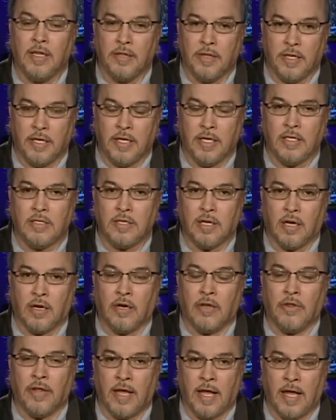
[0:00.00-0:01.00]
These
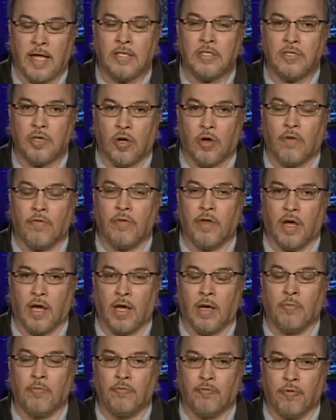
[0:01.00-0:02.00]
are the heads of the
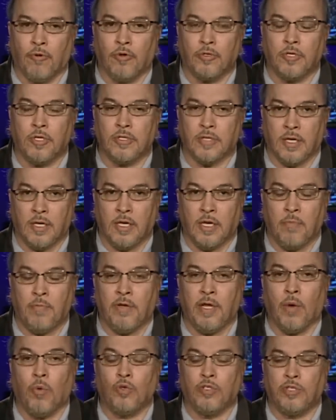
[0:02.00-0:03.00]
armed forces in Libya,